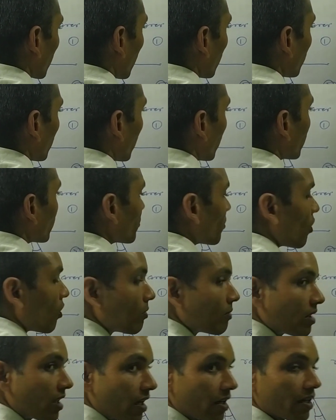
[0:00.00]
or
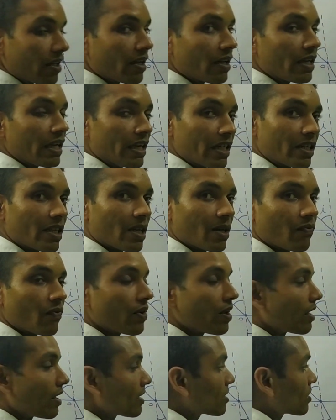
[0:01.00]
on the
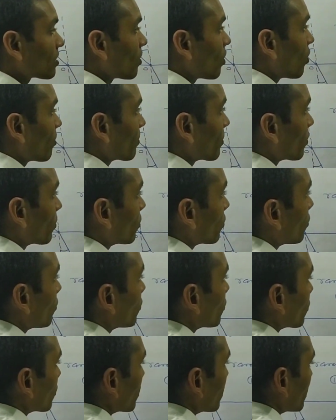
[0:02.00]
interface of
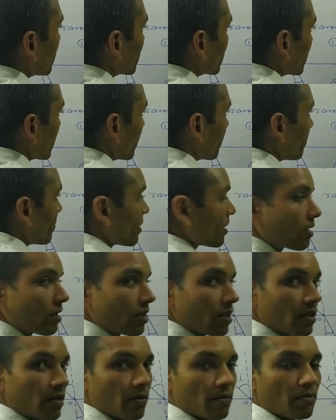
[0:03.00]
two
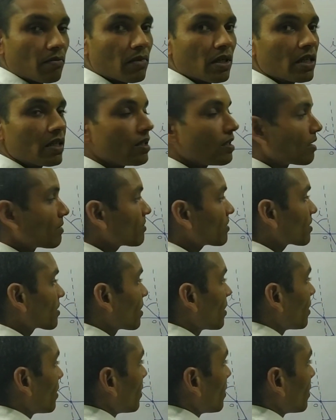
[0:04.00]
separated mediums,